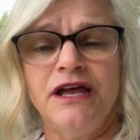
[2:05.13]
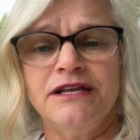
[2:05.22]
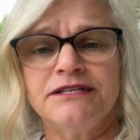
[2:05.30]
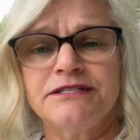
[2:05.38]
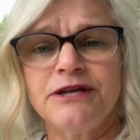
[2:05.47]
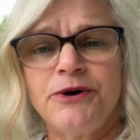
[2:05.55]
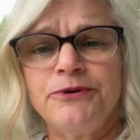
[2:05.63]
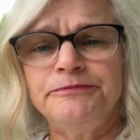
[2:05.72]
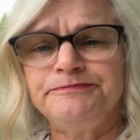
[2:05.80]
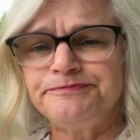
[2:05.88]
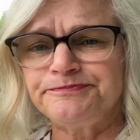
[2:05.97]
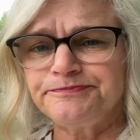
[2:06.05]
So
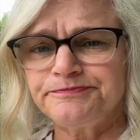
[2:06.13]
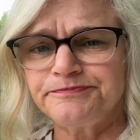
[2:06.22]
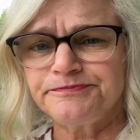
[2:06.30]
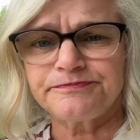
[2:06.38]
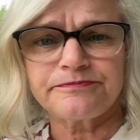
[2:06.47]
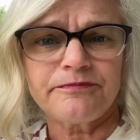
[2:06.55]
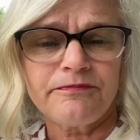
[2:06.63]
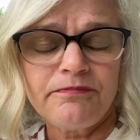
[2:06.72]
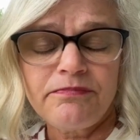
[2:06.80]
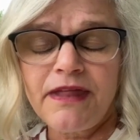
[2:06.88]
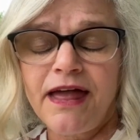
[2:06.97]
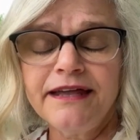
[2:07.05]

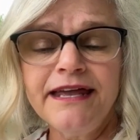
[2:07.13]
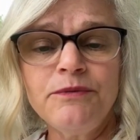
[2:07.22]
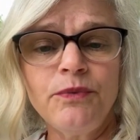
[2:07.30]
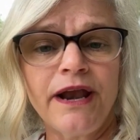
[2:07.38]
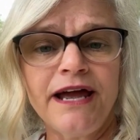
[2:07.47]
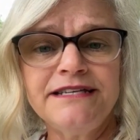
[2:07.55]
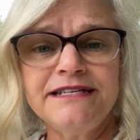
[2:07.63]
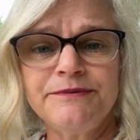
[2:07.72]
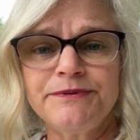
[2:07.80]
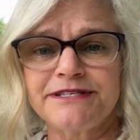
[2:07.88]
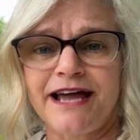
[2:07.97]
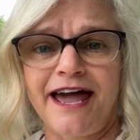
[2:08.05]
again, what I did
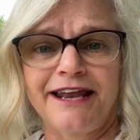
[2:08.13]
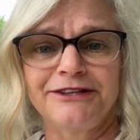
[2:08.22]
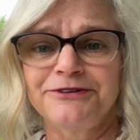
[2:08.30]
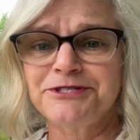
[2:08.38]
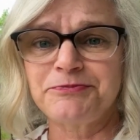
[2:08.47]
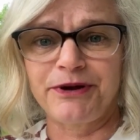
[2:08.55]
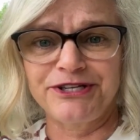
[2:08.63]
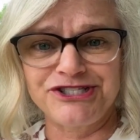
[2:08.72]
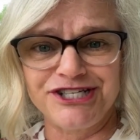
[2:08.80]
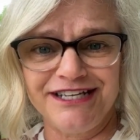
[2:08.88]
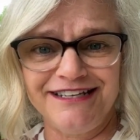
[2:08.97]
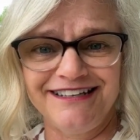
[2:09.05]
was I had a little
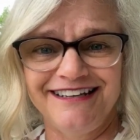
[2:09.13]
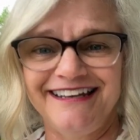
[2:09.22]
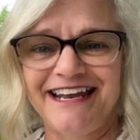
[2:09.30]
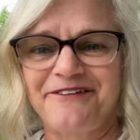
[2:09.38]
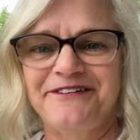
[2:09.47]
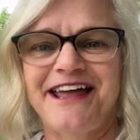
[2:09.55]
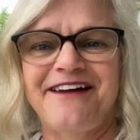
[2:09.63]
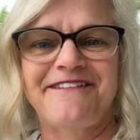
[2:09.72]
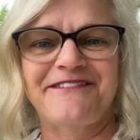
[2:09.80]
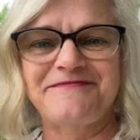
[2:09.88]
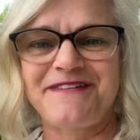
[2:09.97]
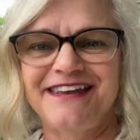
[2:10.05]
spreadsheet, and I would have
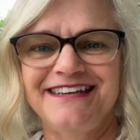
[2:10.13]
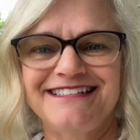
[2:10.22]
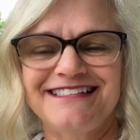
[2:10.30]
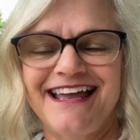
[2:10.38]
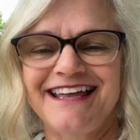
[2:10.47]
everybody's